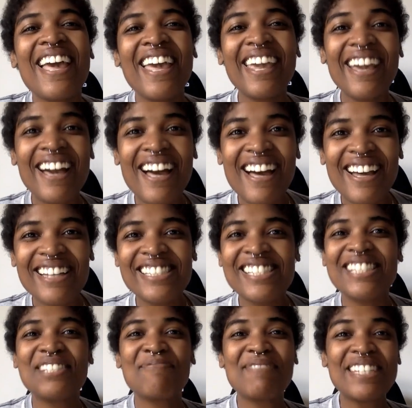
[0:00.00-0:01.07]
Hey guys,
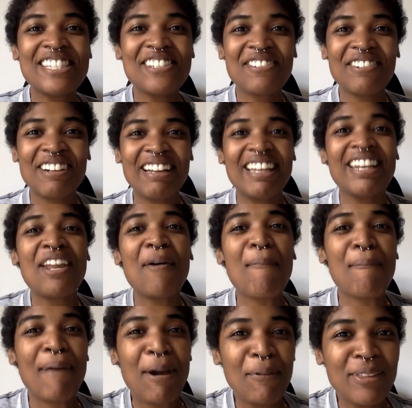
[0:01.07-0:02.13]
it's me,
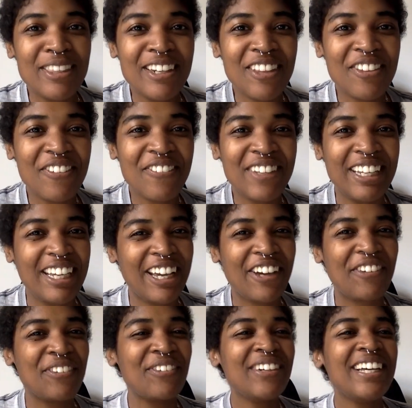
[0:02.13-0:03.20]
Seren, back with another
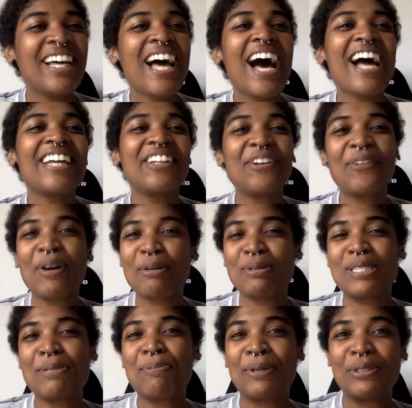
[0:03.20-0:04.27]
video. I know I
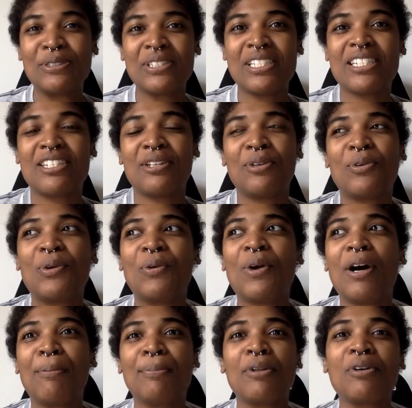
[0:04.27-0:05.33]
was supposed to
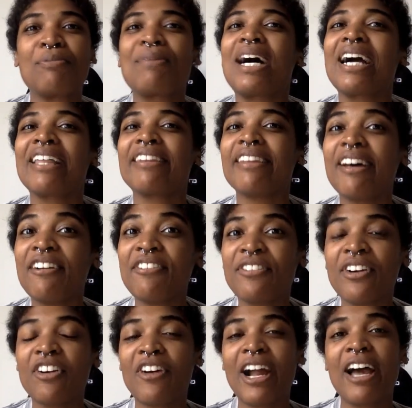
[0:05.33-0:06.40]
upload my
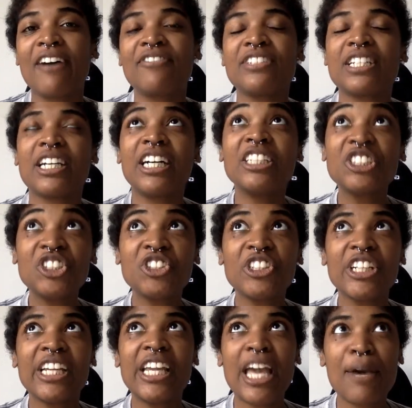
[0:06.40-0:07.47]
Lovecraft
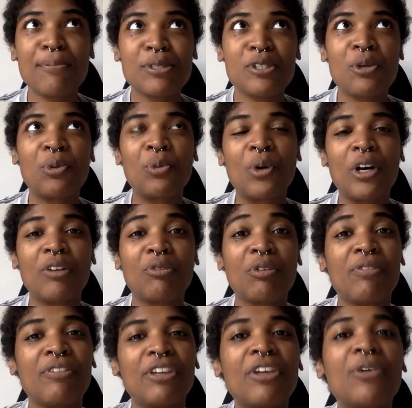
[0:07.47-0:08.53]
Country episode 1
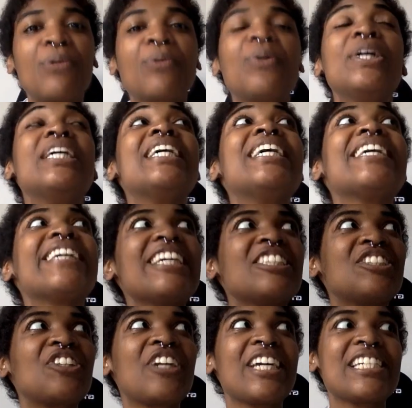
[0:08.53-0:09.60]
review
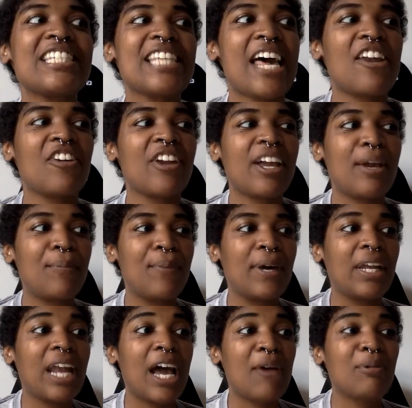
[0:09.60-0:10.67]
yesterday, Saturday,
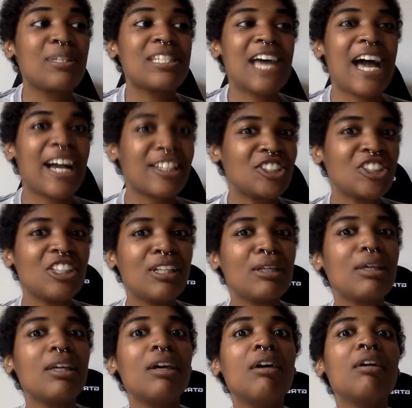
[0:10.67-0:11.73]
but I was
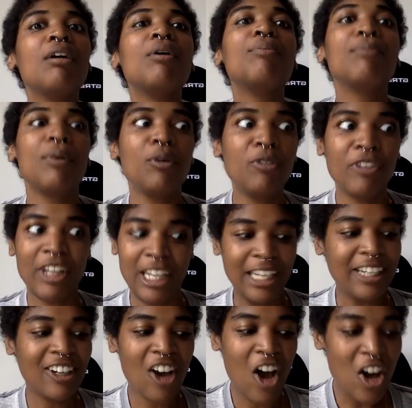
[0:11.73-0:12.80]
actually
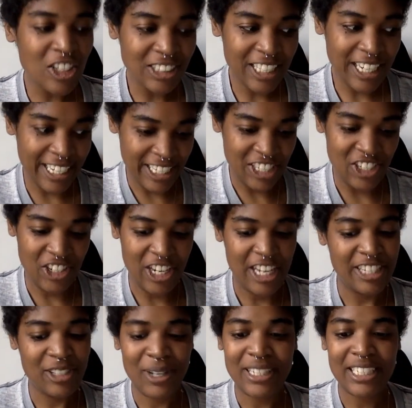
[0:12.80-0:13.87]
moving all day
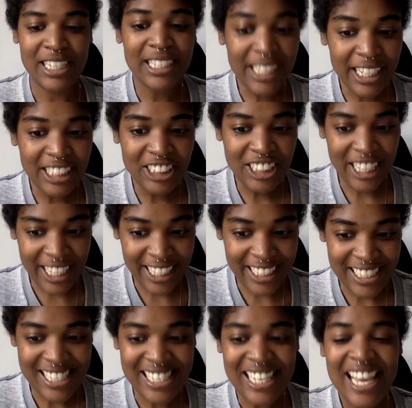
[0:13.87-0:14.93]
yesterday, so I didn't get a
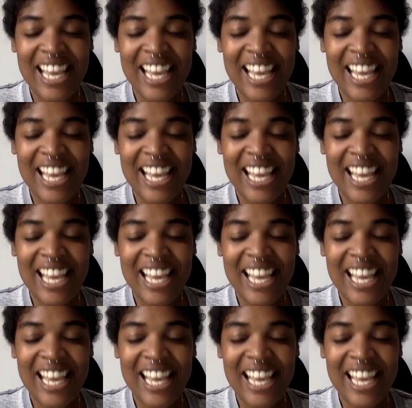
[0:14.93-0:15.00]
chance